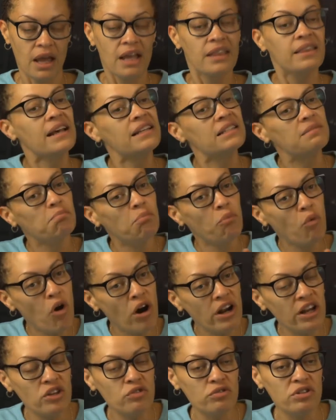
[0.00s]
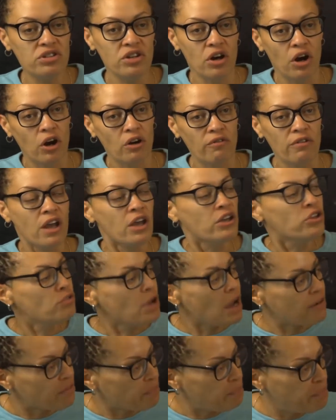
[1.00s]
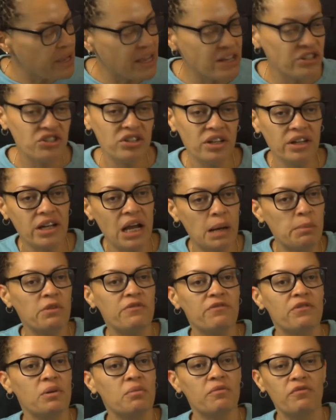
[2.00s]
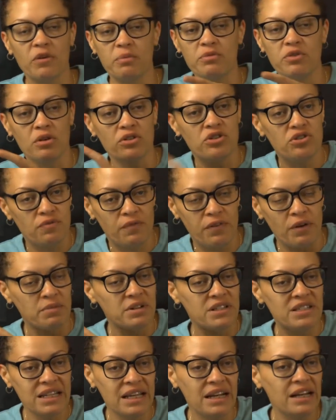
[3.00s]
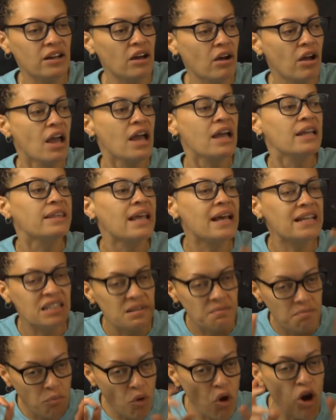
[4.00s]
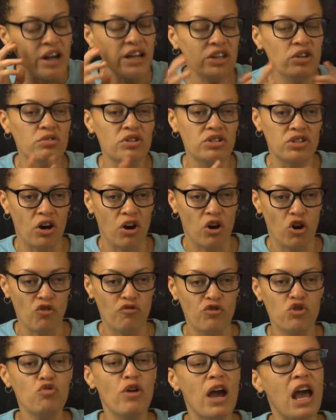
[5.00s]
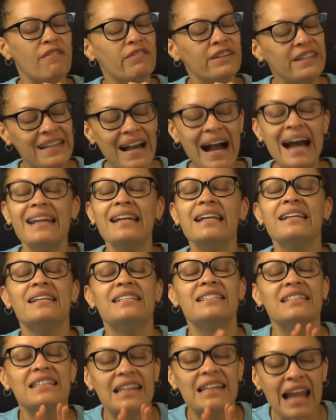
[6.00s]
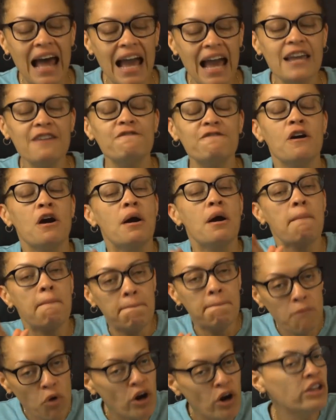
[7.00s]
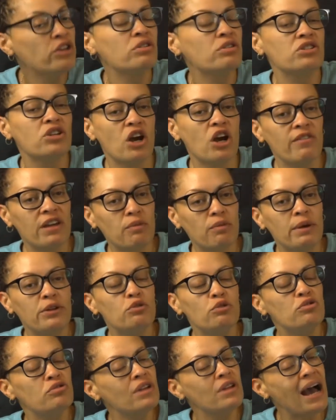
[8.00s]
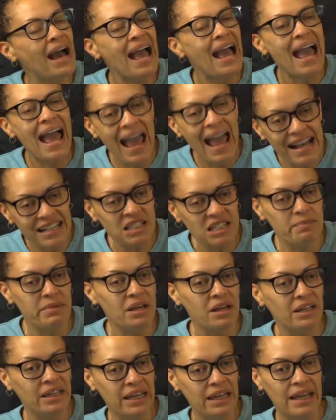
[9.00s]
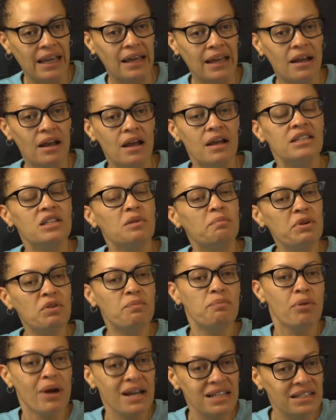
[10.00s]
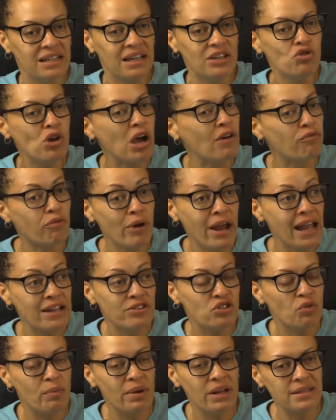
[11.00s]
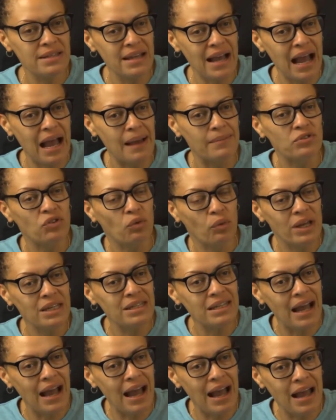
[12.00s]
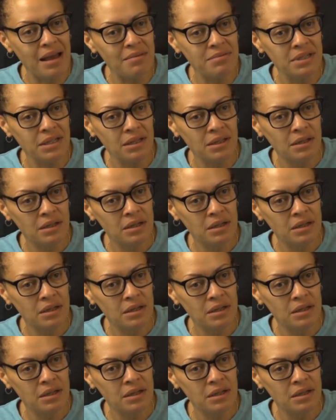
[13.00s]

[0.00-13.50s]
That's more than you deserve. You have a pension coming from the senator. That's more than you deserve. You have gotten in this life more than you deserve anyway. Do you not ask me again to be president? You have ran too many times, three times.